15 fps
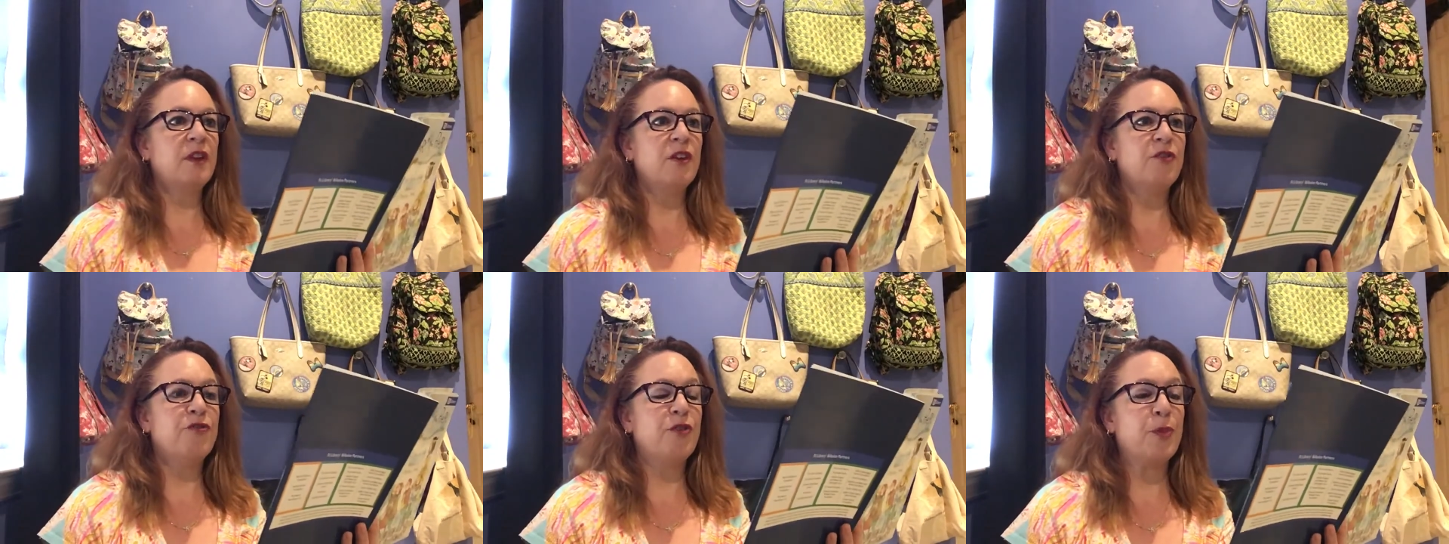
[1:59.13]

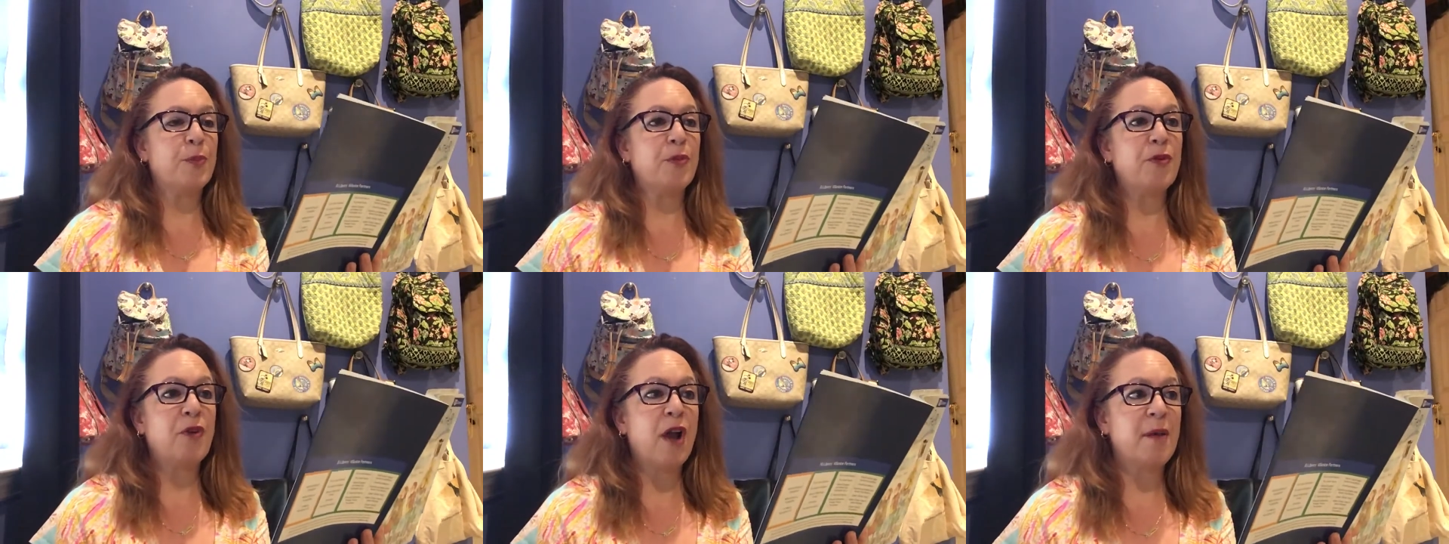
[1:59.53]
for
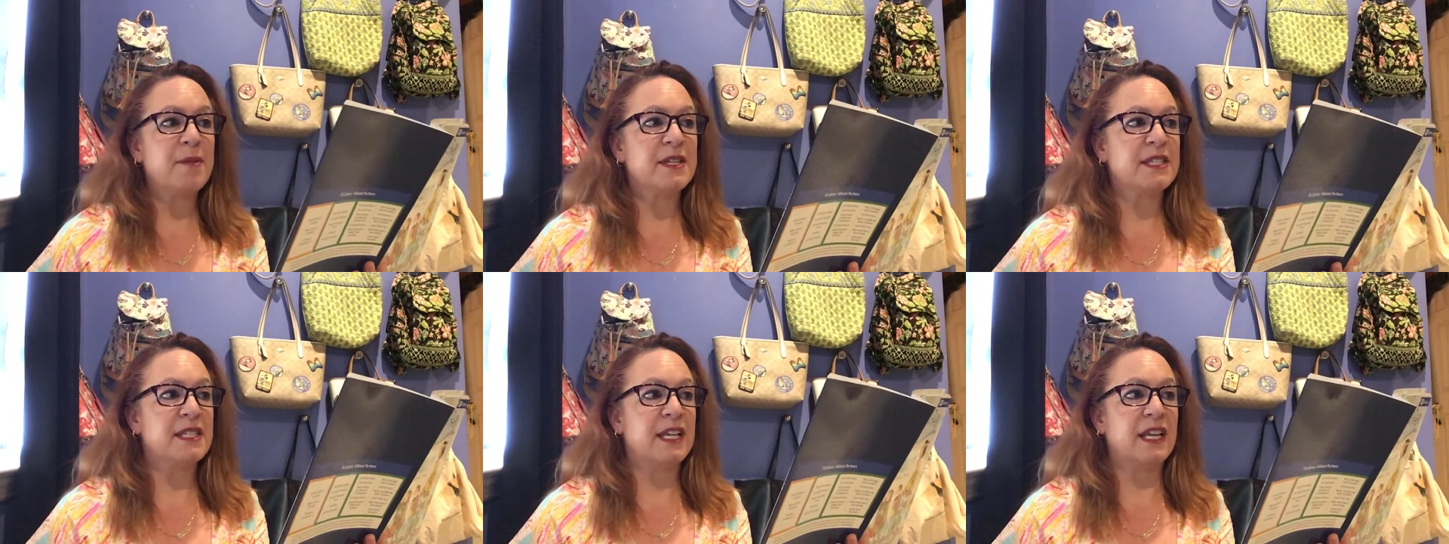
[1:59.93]

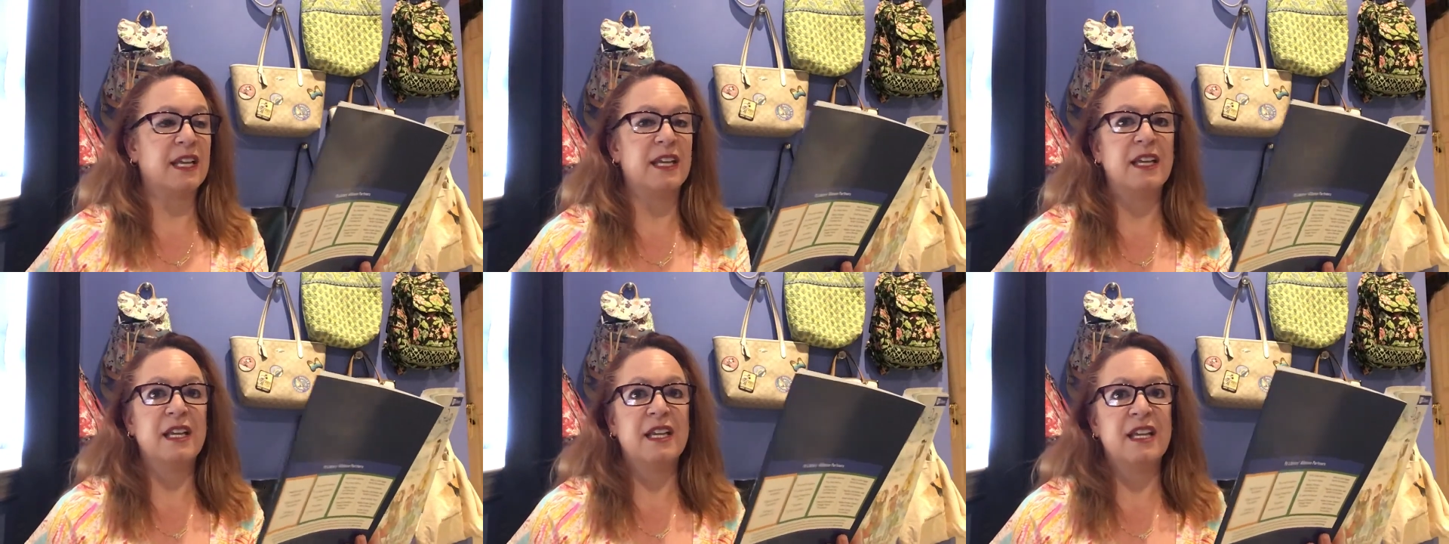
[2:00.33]
promising
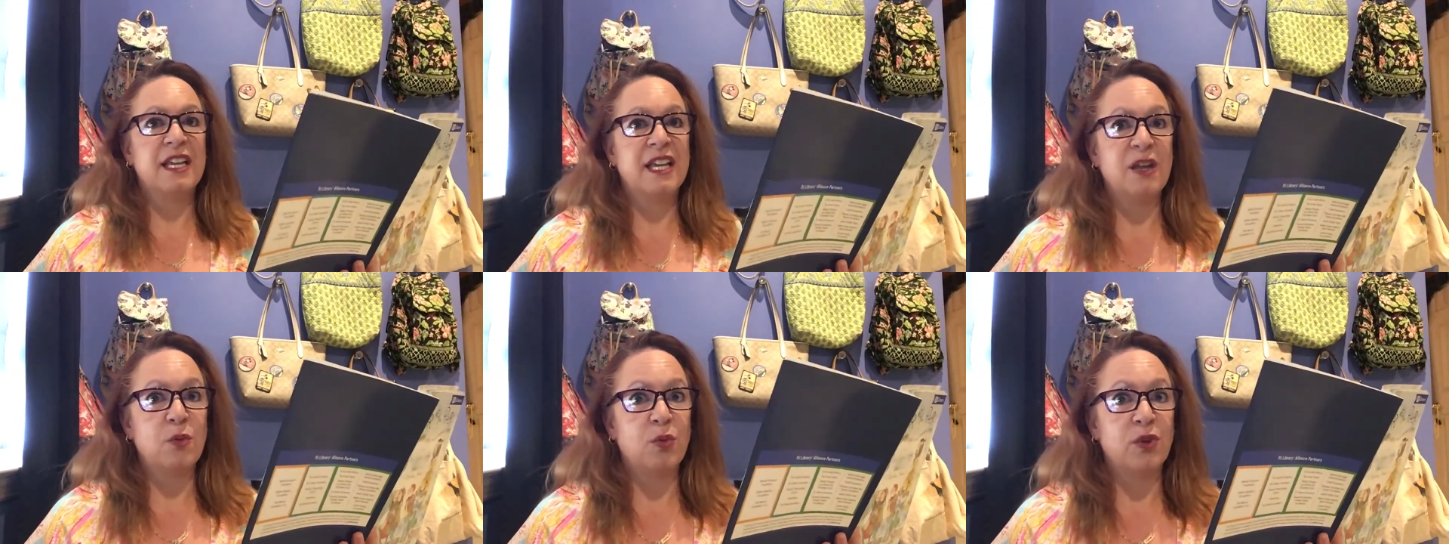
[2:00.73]

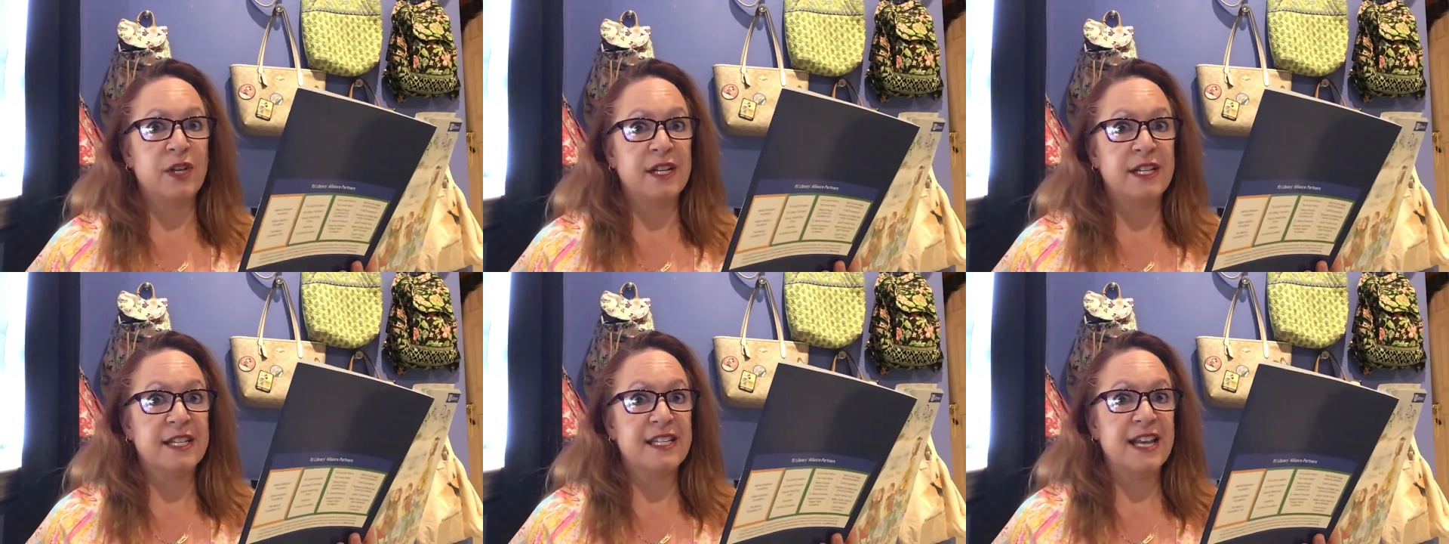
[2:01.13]
he
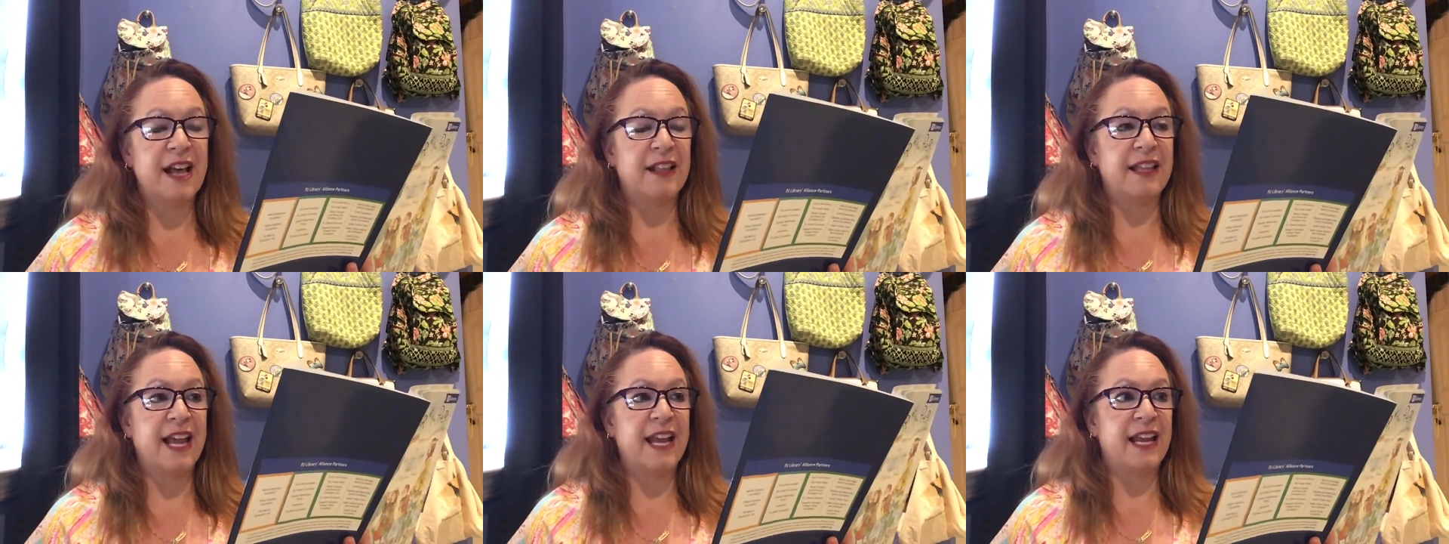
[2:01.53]
wouldn't
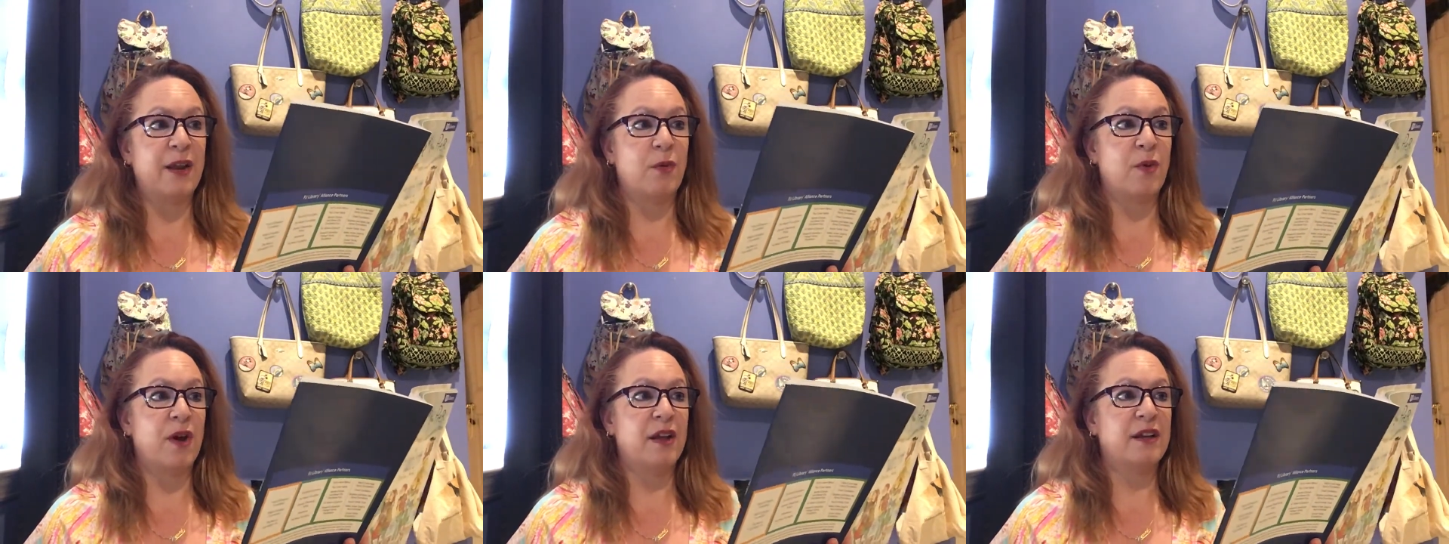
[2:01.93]
tell
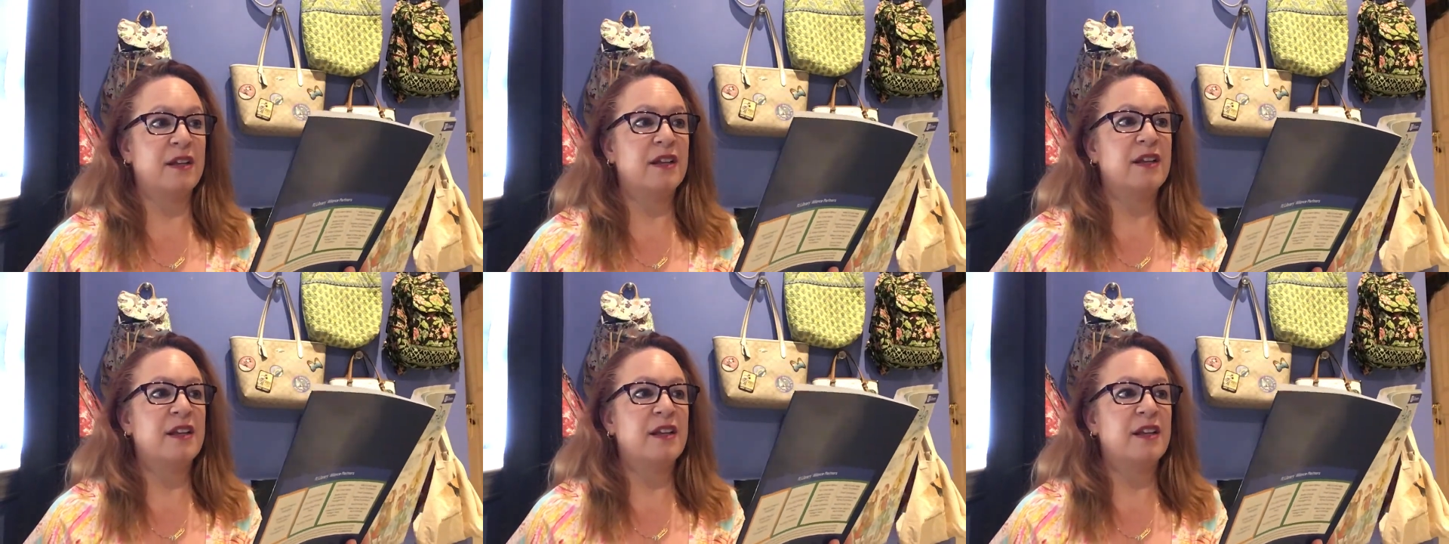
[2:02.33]
anyone